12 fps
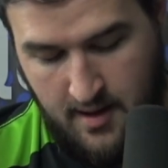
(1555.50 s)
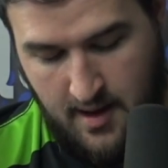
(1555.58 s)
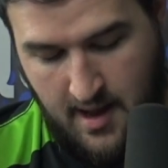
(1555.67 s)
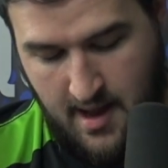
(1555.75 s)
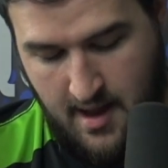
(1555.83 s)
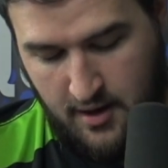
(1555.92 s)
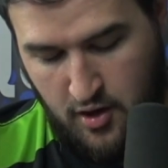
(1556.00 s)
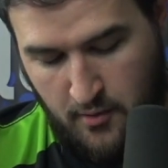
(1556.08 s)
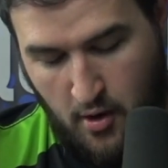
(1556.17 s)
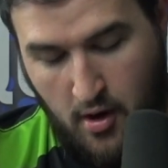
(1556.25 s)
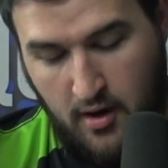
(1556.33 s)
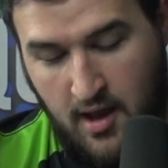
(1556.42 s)

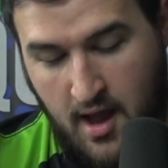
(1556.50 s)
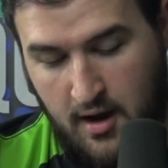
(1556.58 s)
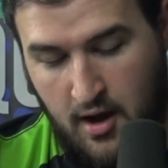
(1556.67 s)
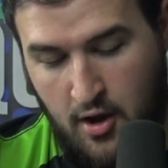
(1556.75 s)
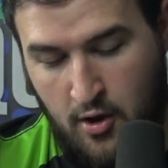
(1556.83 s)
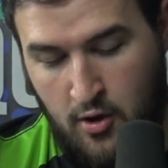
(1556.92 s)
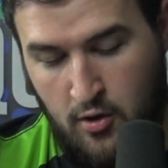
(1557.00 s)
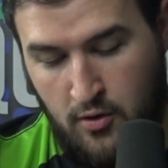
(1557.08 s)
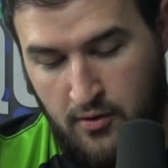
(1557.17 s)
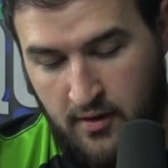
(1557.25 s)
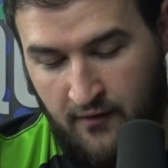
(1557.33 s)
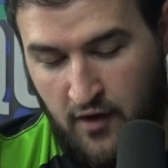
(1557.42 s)
Kumo
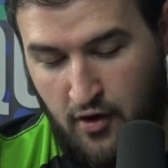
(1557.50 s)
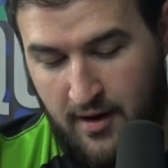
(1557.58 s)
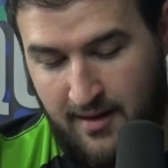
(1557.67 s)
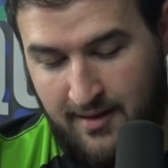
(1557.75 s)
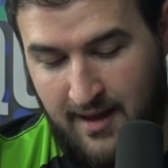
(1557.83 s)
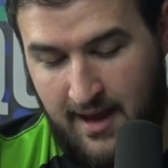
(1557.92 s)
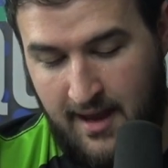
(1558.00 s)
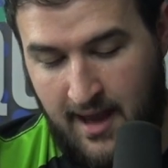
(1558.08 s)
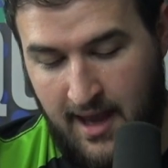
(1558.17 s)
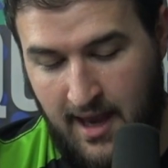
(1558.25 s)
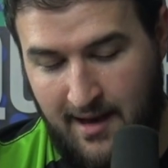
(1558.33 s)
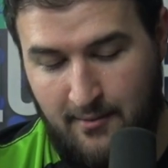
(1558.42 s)
Atako, the Furious Sea
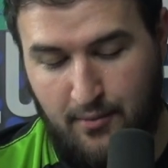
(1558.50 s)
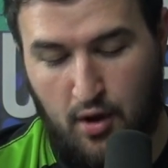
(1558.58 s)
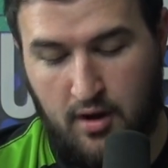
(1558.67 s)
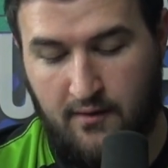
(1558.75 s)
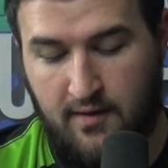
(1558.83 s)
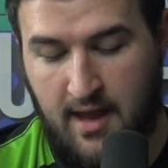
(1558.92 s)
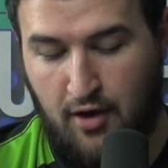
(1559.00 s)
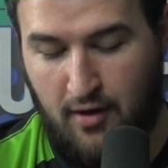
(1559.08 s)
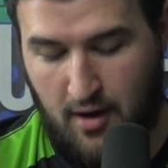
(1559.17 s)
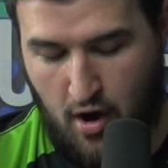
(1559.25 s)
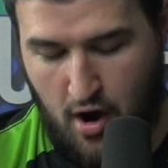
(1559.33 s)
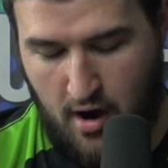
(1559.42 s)
King, Book of
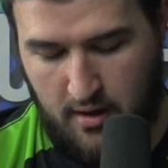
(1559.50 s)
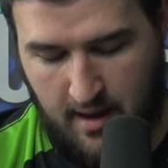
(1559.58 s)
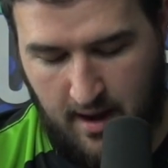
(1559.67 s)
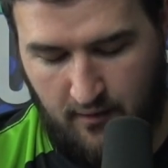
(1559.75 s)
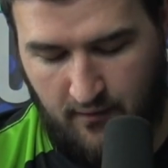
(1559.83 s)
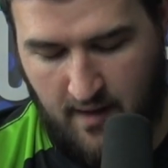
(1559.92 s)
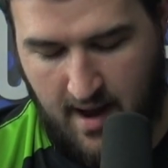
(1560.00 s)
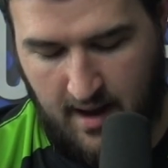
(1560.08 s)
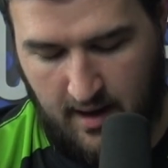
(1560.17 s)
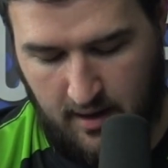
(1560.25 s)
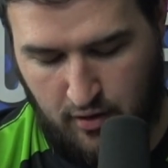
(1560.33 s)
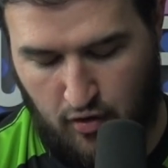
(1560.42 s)
Secret Arts, and
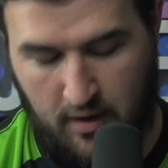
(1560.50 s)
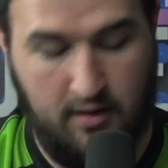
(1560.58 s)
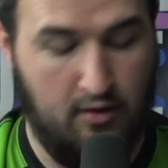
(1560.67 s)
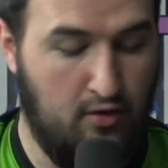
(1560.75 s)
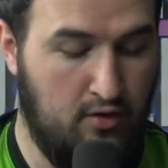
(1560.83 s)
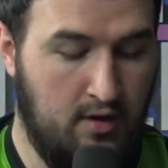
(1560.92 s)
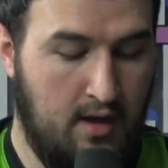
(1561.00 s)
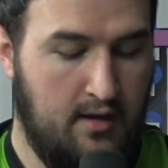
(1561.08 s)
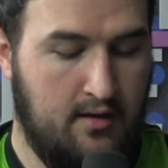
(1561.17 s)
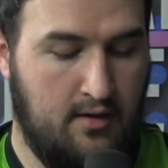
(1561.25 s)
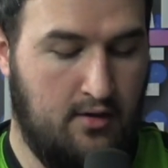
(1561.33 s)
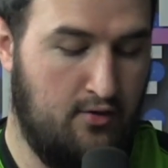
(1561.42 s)
Violet Crystal.
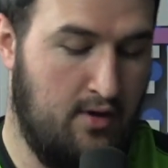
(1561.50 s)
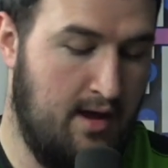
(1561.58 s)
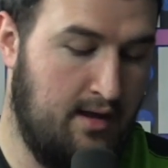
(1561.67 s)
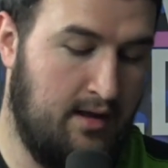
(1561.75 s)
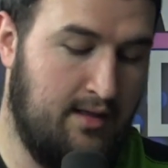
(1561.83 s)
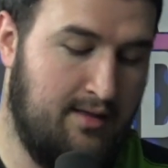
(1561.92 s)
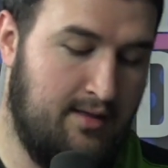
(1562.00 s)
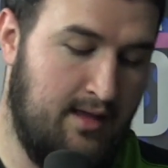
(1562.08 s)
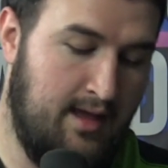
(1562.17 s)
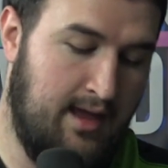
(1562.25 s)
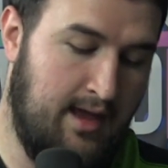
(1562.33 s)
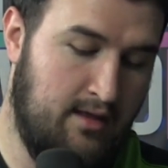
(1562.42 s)
All right, let's
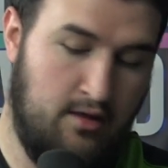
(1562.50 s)
see.